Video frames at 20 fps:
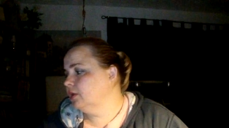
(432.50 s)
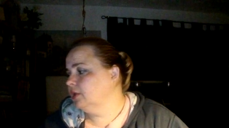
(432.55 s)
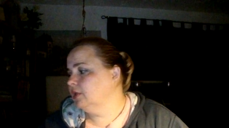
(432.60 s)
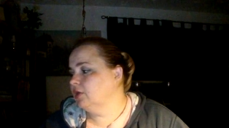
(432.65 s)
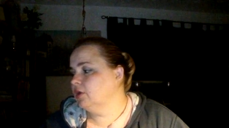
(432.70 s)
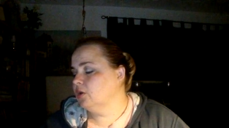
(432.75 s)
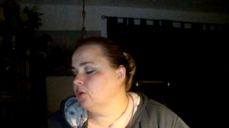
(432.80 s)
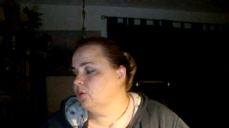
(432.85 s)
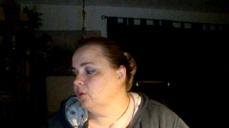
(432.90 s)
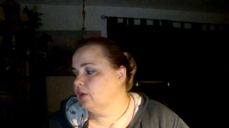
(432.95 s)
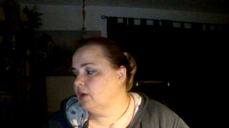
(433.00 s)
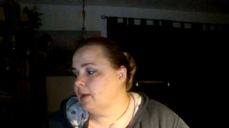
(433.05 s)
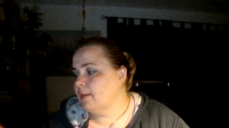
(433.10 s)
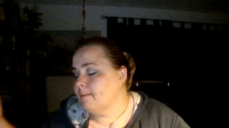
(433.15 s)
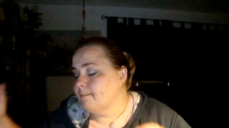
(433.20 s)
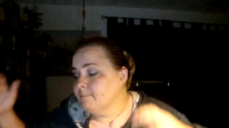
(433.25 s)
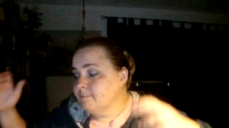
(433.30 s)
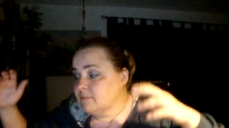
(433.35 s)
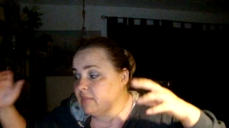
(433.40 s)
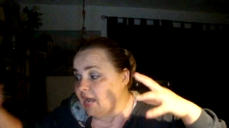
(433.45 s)
you know,
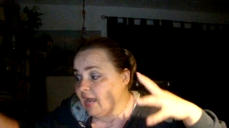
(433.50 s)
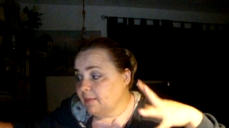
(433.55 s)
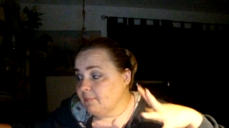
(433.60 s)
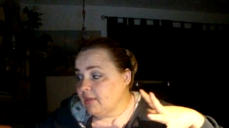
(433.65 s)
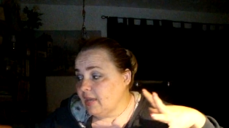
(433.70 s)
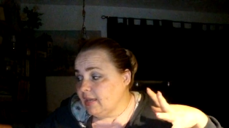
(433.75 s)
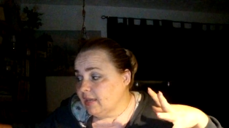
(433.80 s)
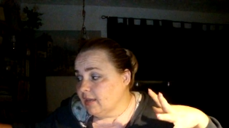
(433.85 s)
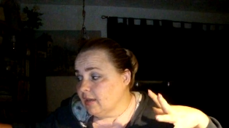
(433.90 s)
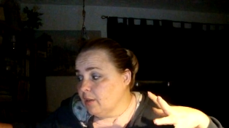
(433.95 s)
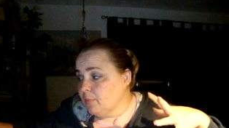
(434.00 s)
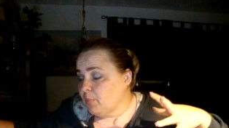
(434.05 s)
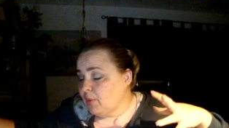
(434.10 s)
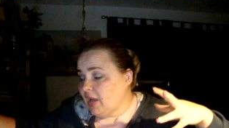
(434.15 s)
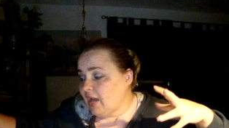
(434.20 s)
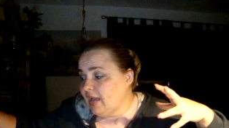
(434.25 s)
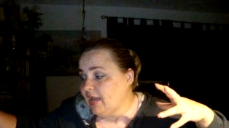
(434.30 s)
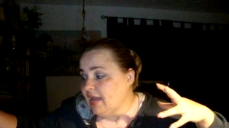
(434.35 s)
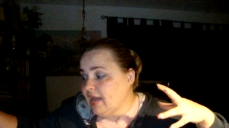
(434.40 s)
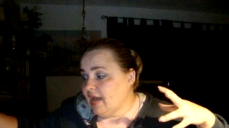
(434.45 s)
my makeup,
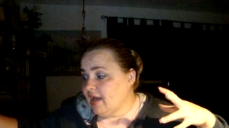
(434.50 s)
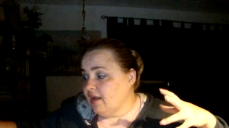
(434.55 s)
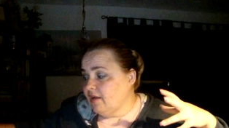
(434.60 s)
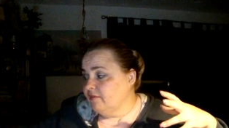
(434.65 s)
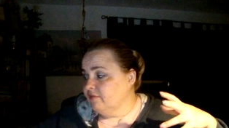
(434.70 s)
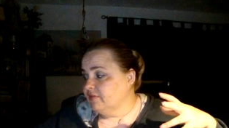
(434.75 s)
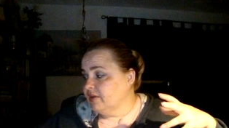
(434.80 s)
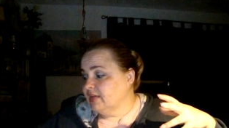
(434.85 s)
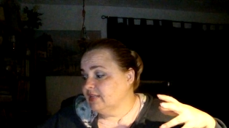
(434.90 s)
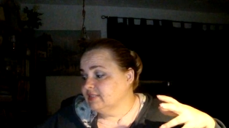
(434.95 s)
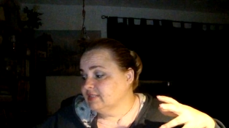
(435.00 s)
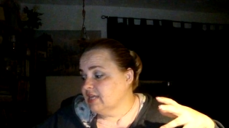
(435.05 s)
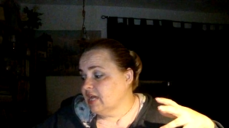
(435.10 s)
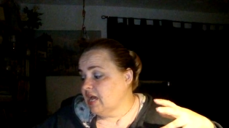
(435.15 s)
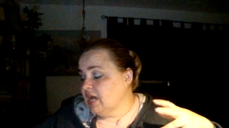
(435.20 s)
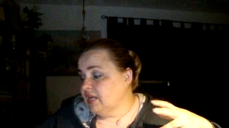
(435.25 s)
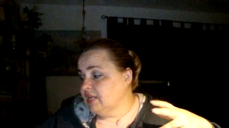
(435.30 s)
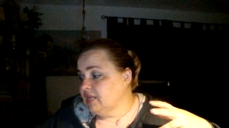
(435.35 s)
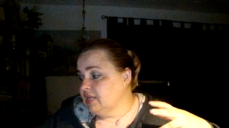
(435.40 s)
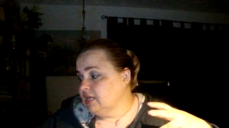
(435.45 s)
I have a
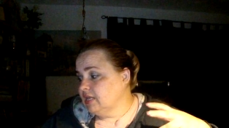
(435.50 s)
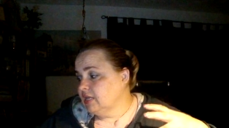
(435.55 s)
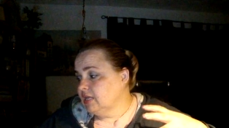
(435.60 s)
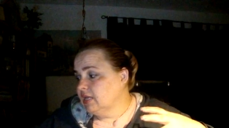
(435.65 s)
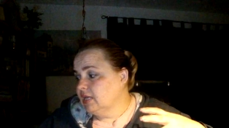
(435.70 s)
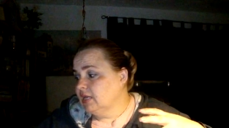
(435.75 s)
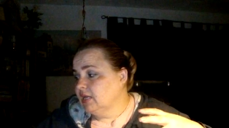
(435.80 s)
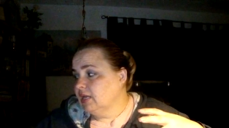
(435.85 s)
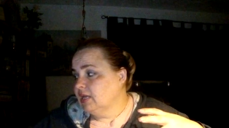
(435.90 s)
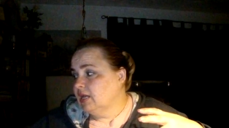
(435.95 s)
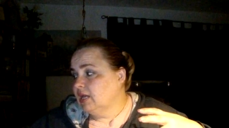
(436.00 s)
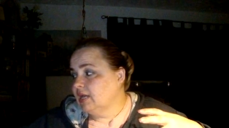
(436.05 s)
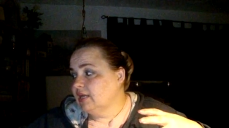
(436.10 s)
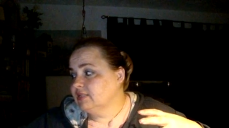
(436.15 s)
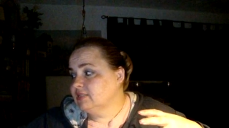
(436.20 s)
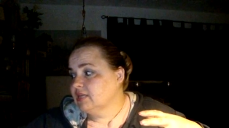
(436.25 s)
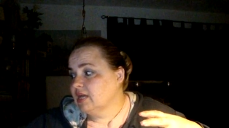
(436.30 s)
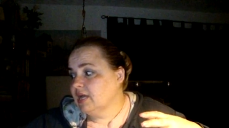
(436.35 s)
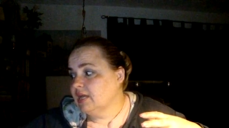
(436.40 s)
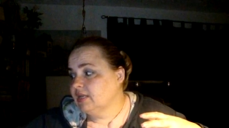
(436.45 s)
ton,
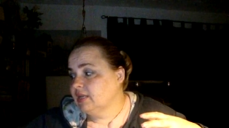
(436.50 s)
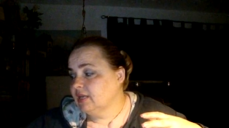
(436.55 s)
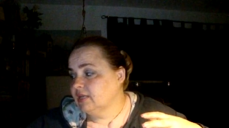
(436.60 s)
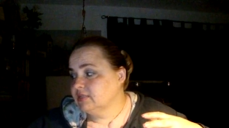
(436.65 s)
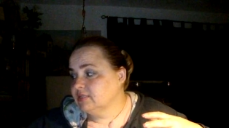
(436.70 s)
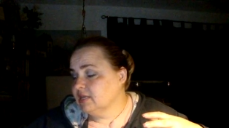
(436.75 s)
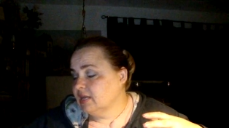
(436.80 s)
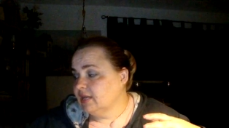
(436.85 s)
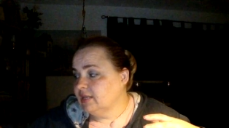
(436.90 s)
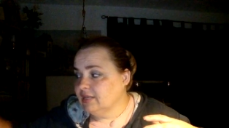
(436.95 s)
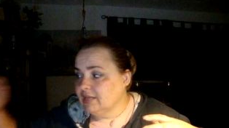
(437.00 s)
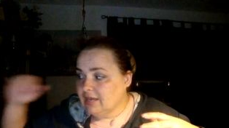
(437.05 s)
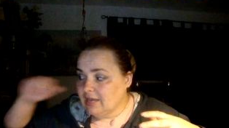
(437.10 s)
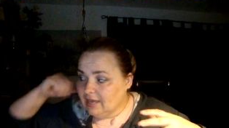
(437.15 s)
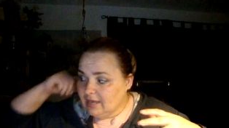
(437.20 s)
a ton, a ton.